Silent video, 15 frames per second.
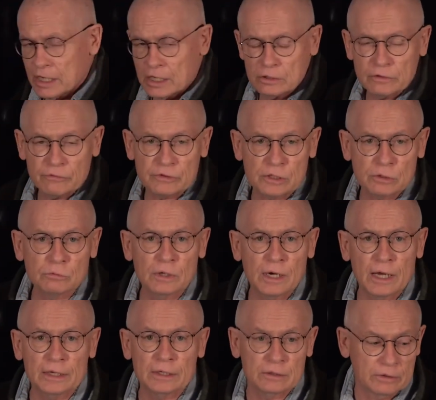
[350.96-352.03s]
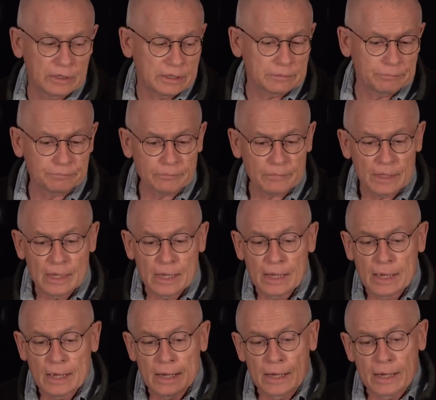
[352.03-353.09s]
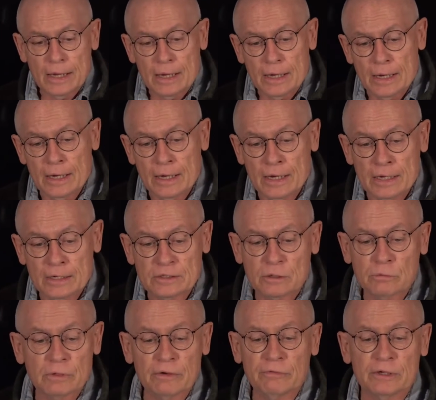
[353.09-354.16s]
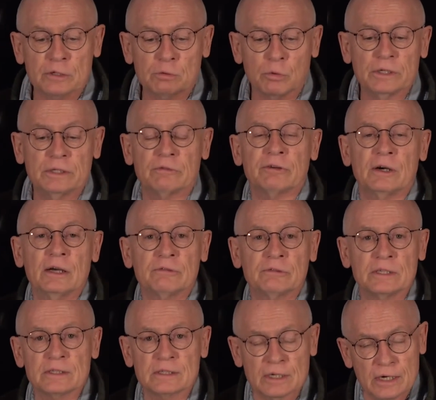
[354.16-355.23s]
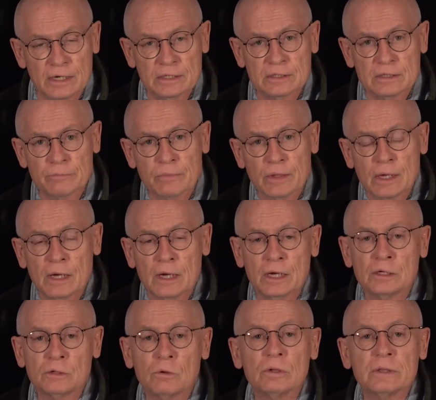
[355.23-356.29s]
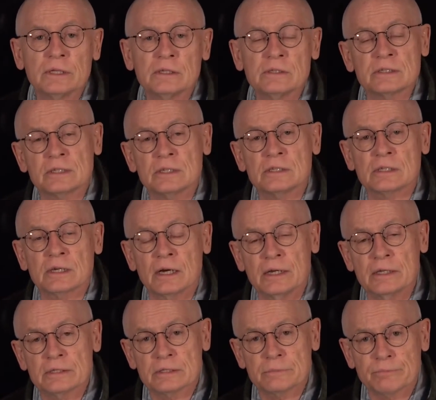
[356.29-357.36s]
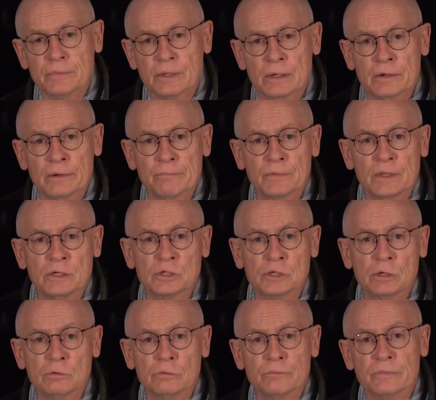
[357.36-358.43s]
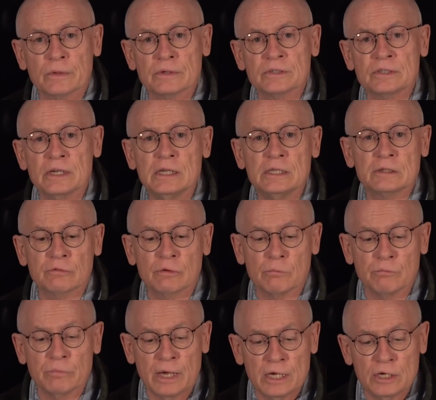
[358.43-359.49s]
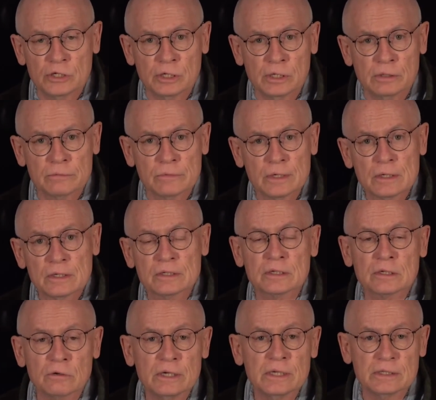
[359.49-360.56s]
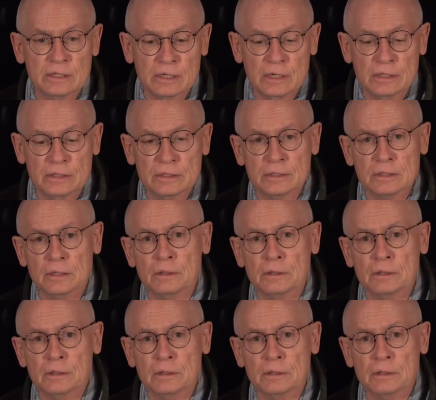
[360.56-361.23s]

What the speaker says: out of 200. And so roughly 25 designs, and all these designs, they show scenes from Beijing, street scenes,